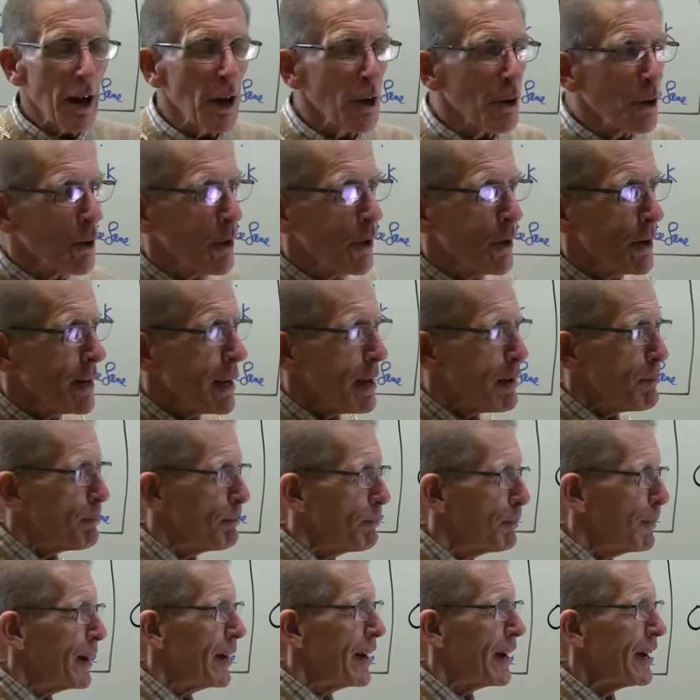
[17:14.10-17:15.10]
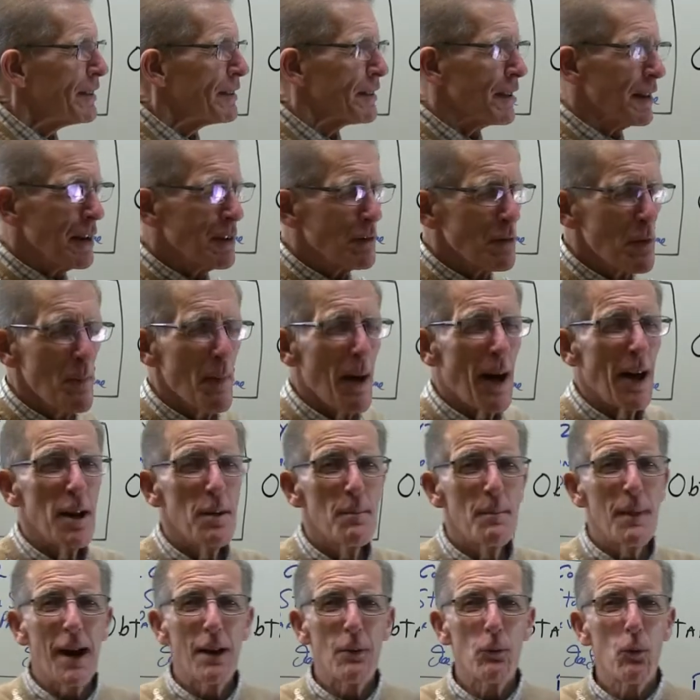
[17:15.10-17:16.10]
Could it be that everybody
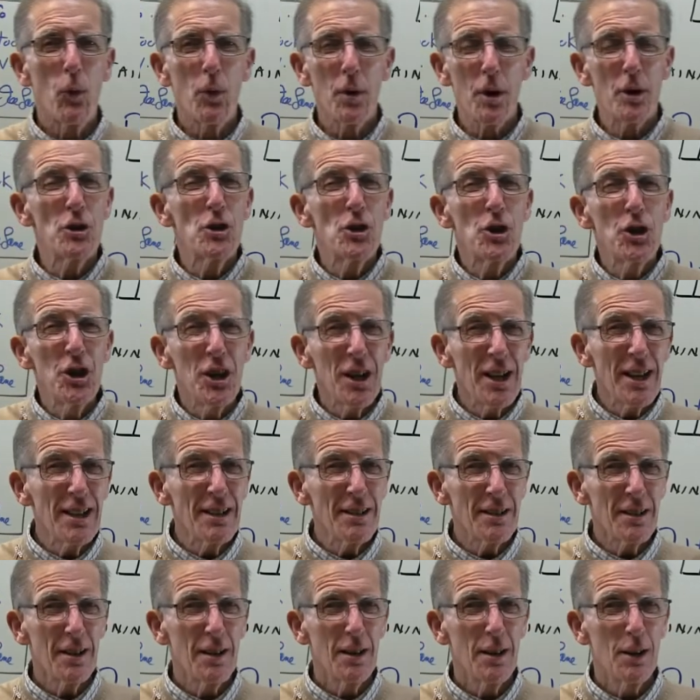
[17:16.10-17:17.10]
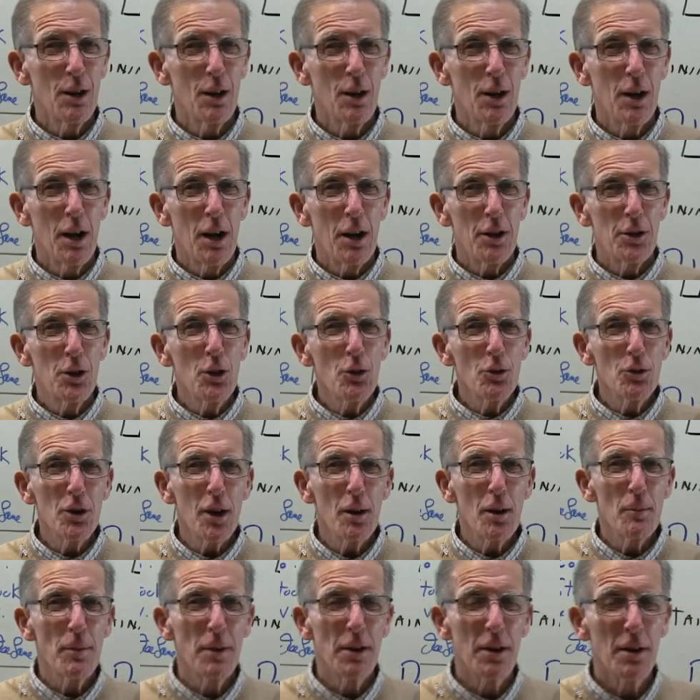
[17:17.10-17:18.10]
might want to cheat, do
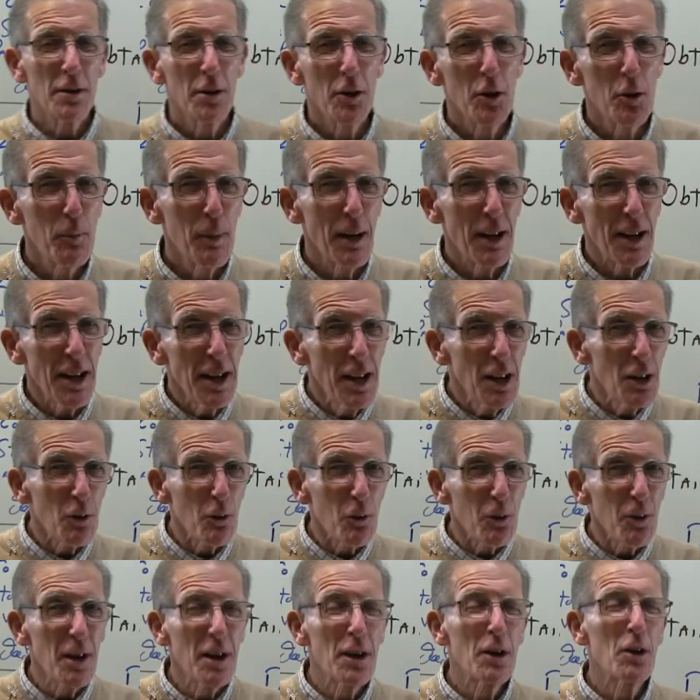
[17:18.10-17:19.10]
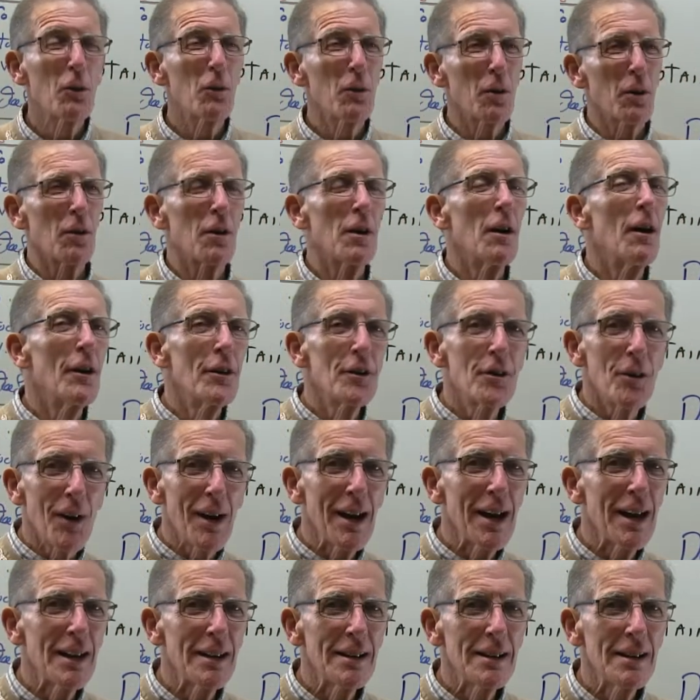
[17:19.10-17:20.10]
something a little bit illegal or
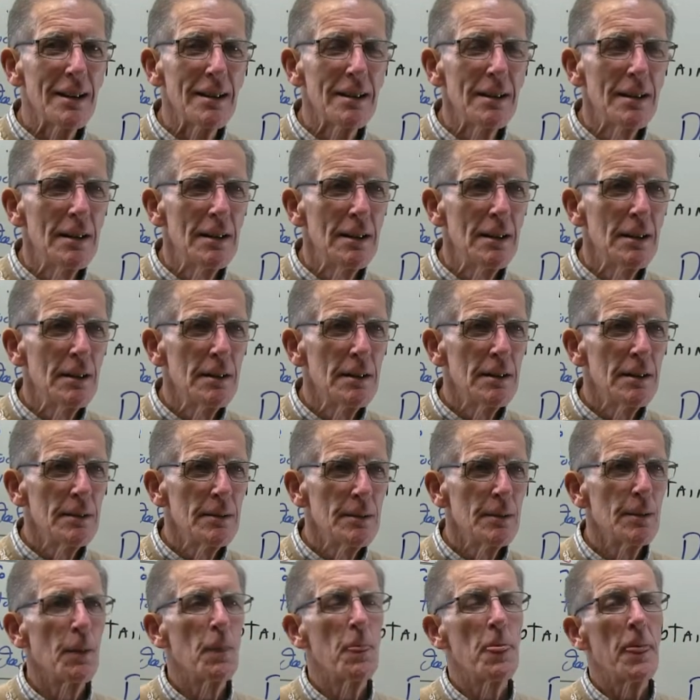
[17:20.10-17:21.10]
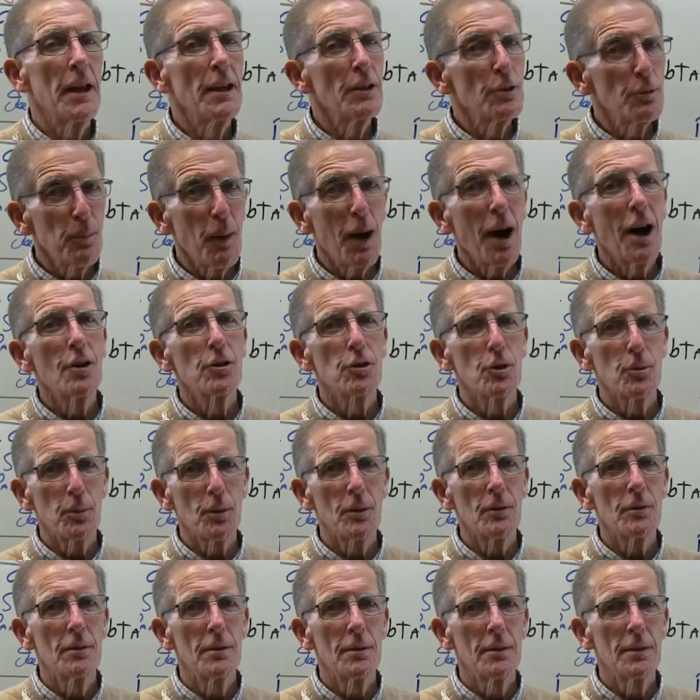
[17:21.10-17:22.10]
underhanded? It's
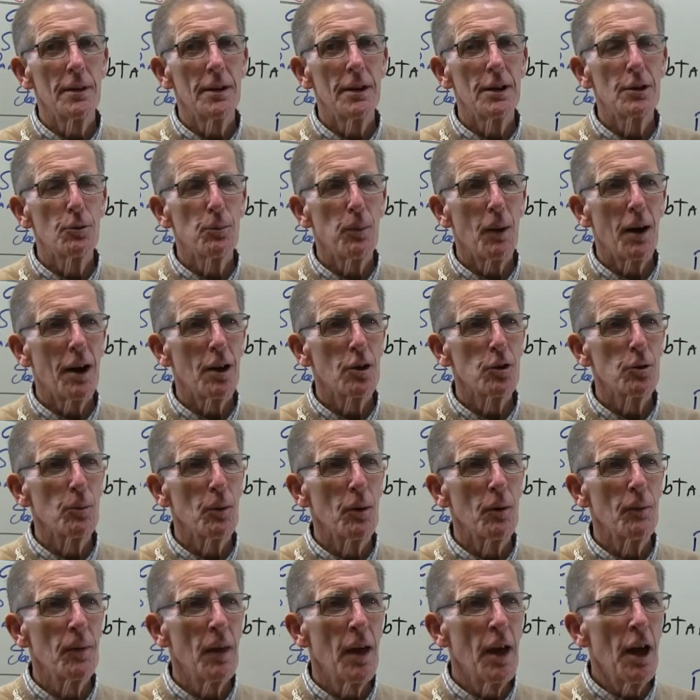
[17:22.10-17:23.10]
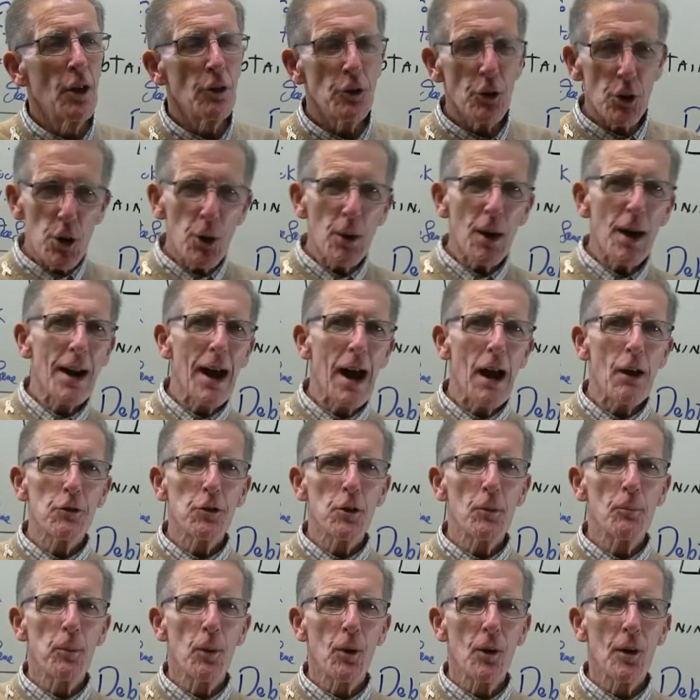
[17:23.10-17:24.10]
possible. It's possible. So you got to have
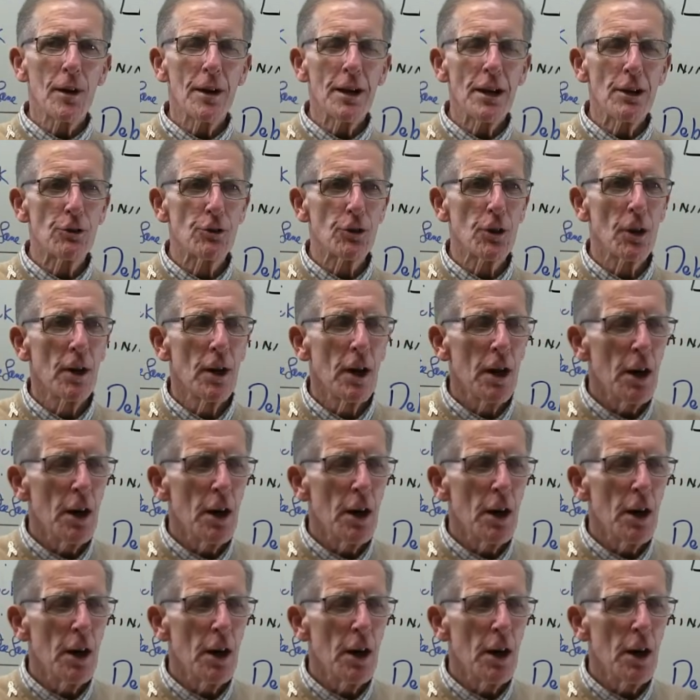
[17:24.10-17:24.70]
some police.